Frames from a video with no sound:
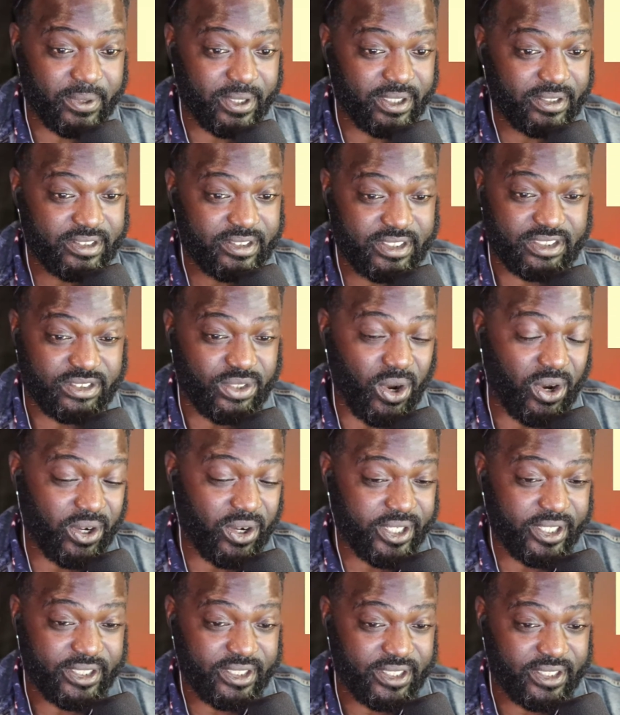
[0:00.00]
just
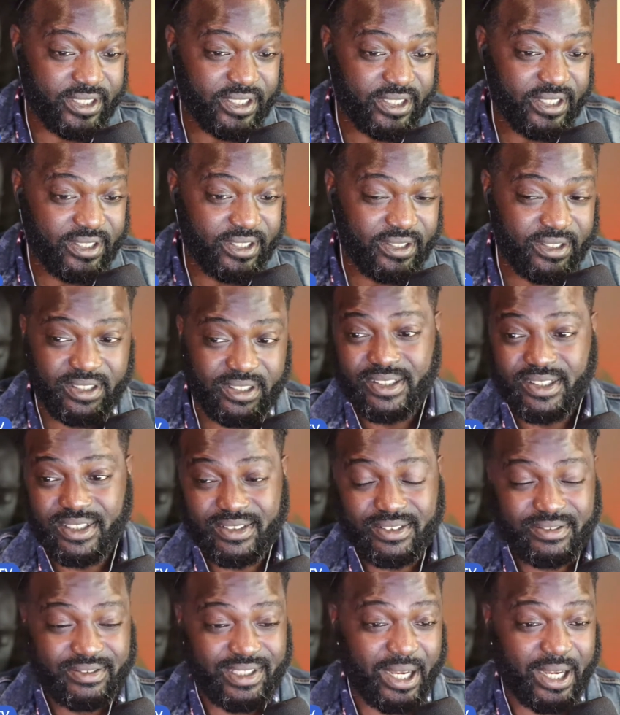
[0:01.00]
talking.
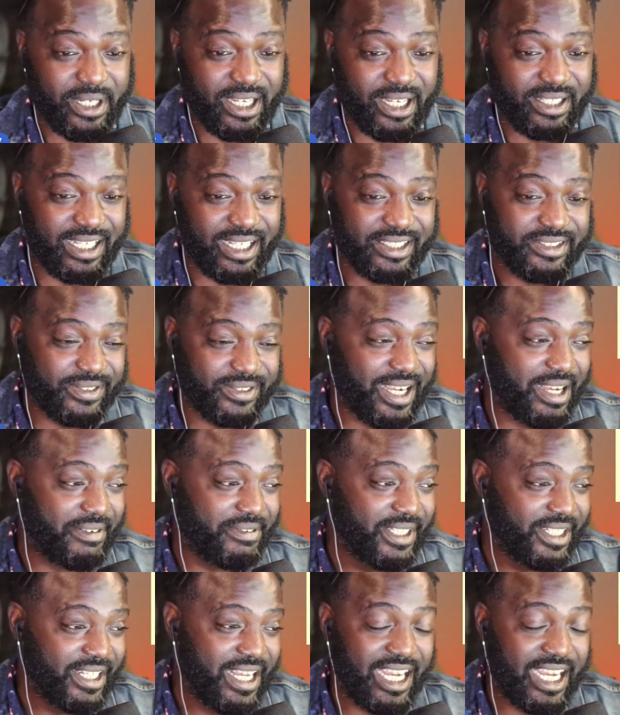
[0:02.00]
I drive
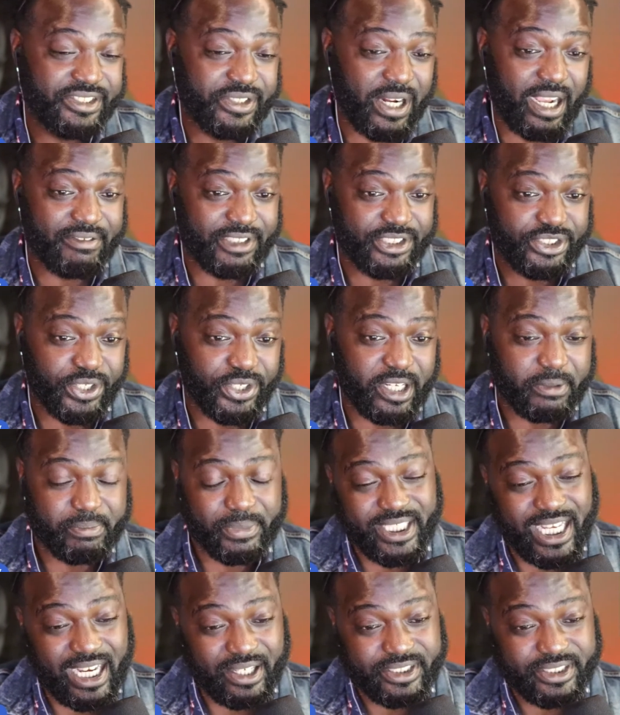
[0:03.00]
a truck, but
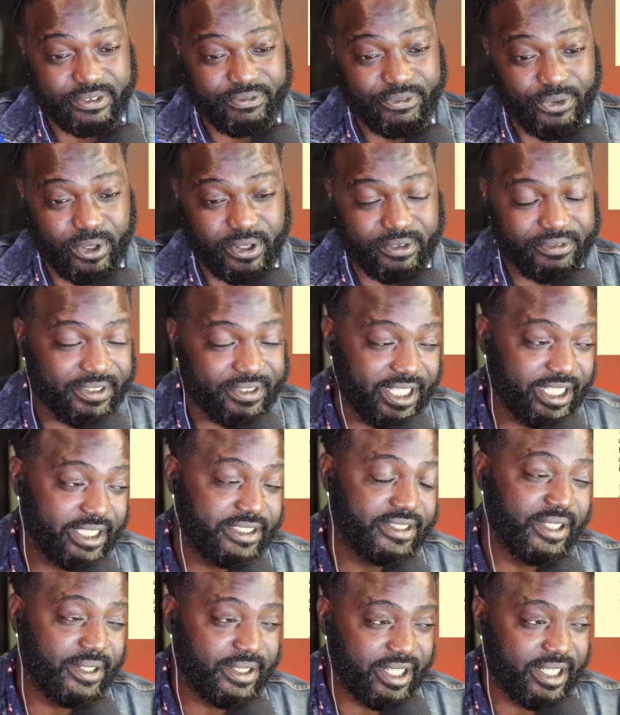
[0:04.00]
now it's a Ford
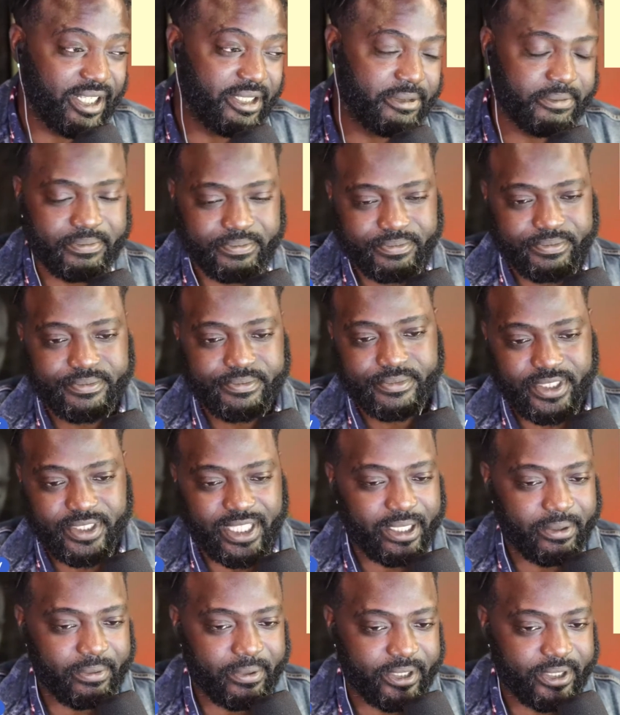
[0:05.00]
Flex. Okay,
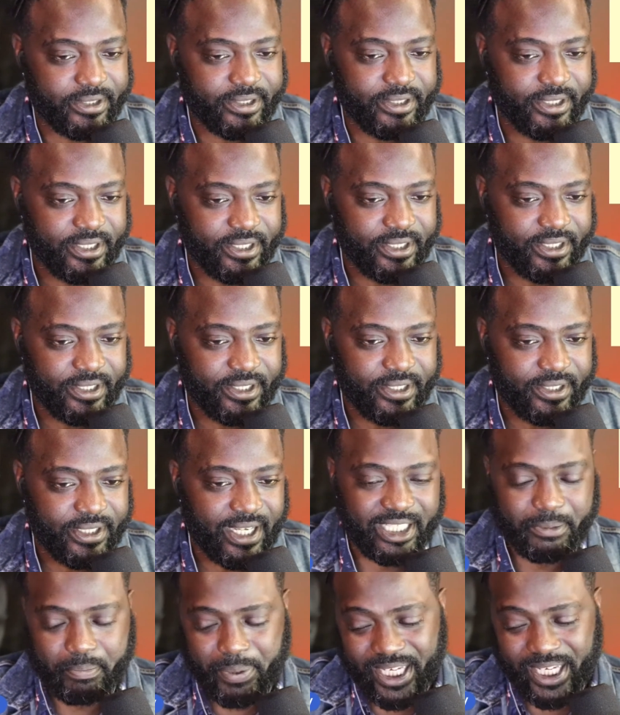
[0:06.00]
light work.
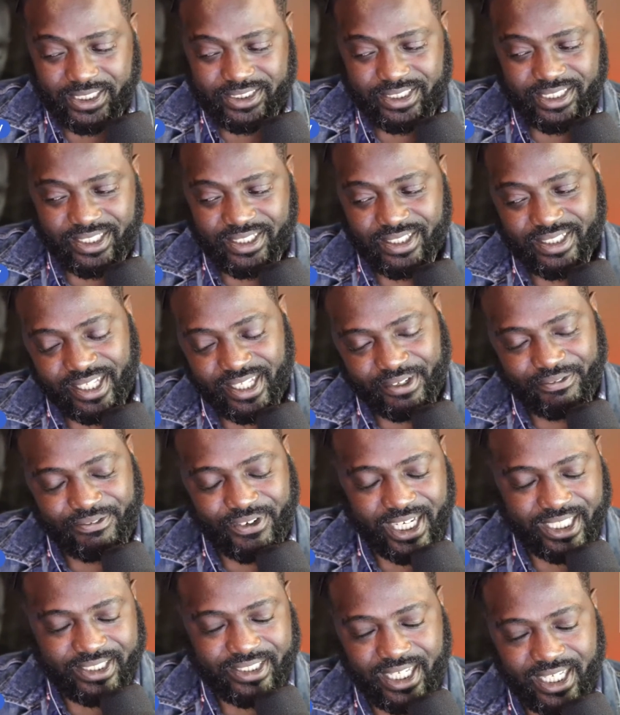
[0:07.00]
I paid TLA
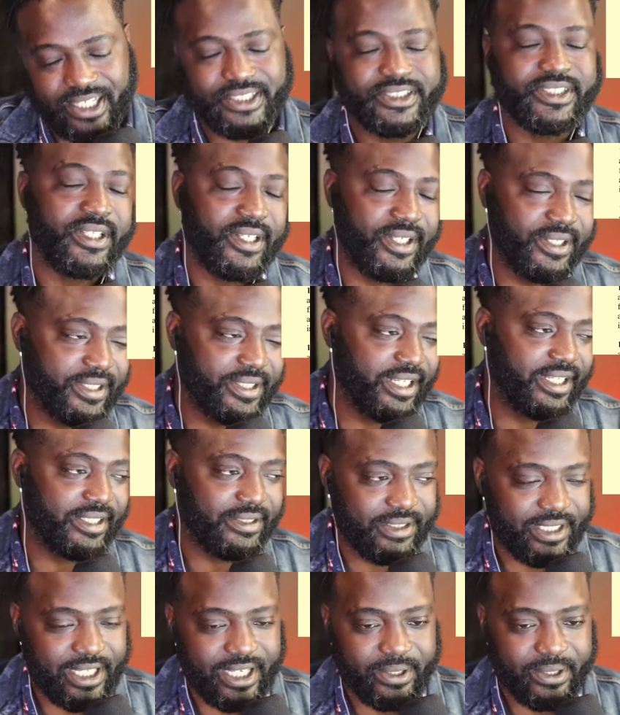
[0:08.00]
$5,000. Okay,
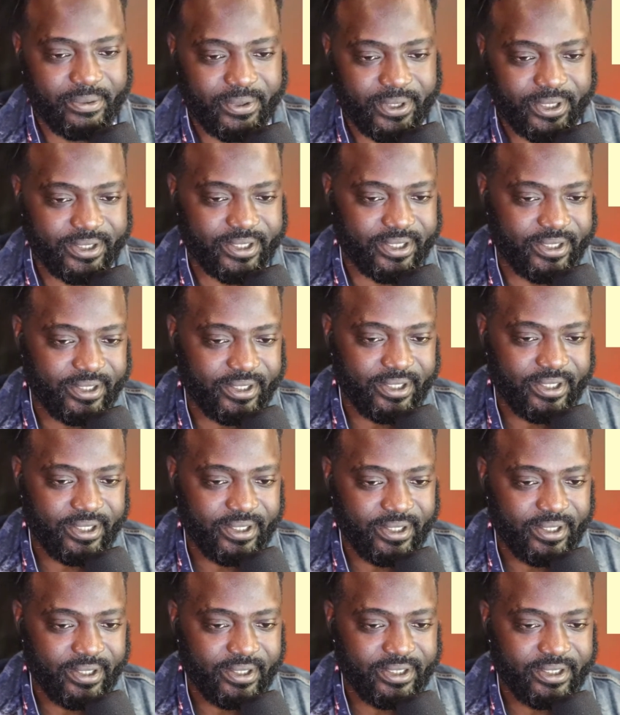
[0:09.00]
light work.
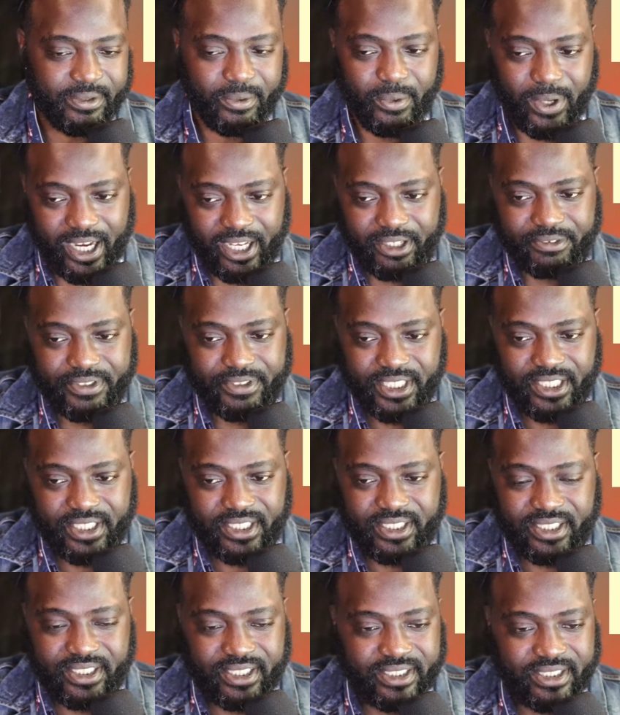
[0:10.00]
Your wife
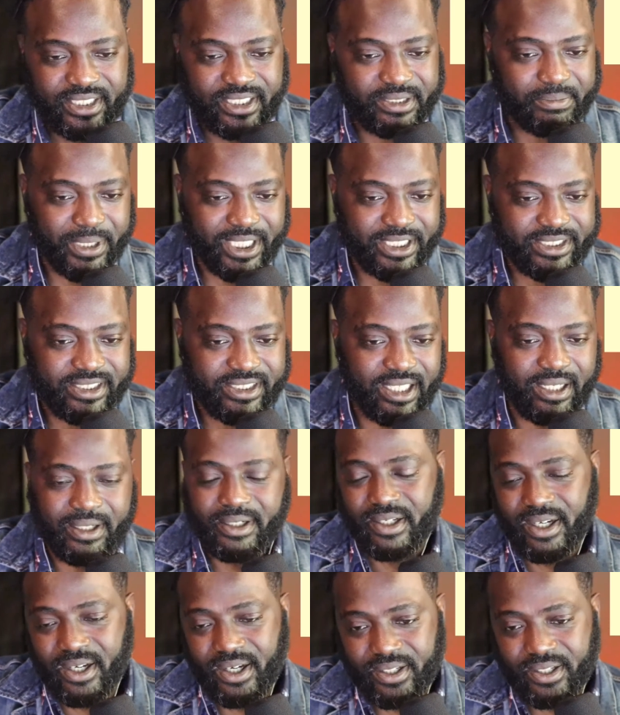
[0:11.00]
is messed up.
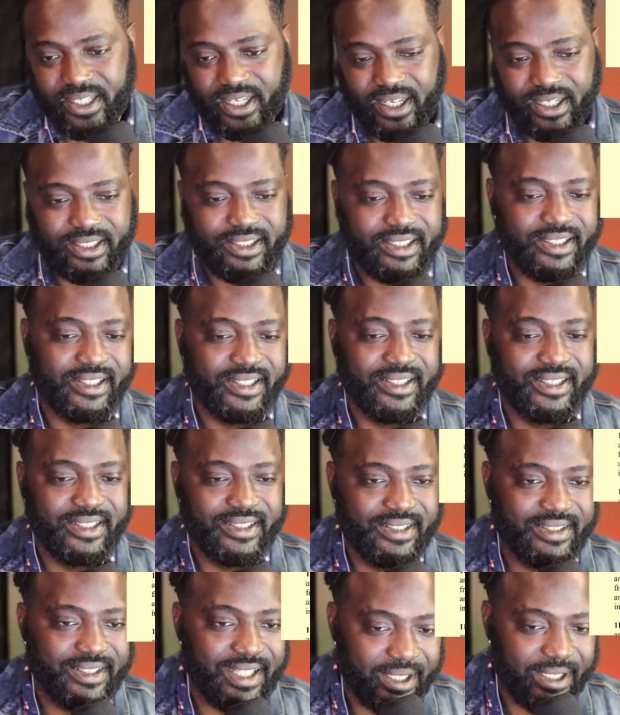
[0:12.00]
Okay,
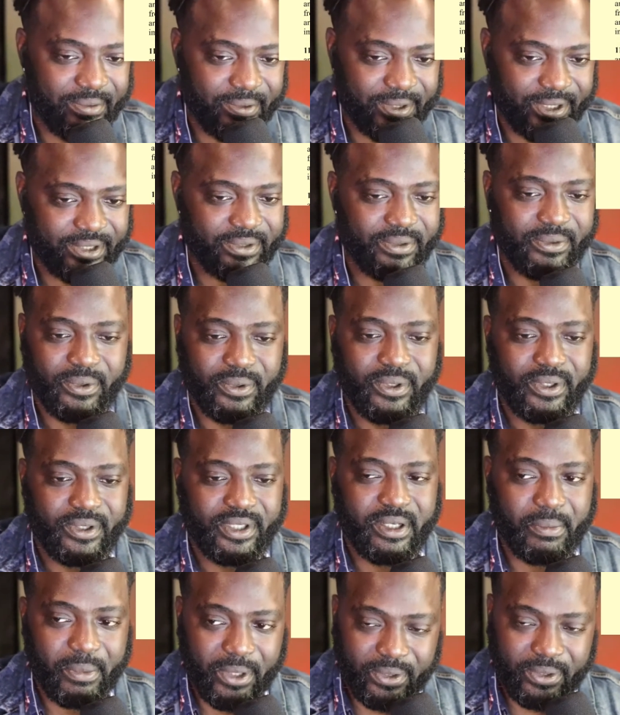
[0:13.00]
light work.
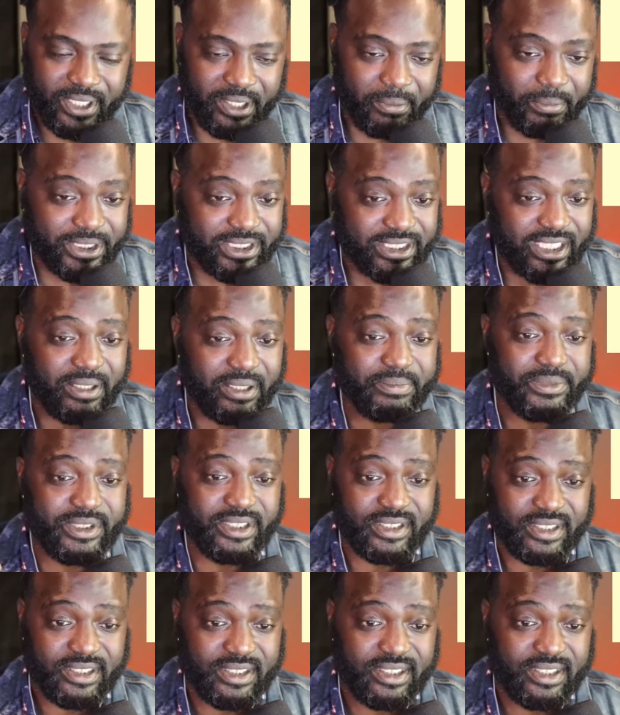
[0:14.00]
Come on, give me something.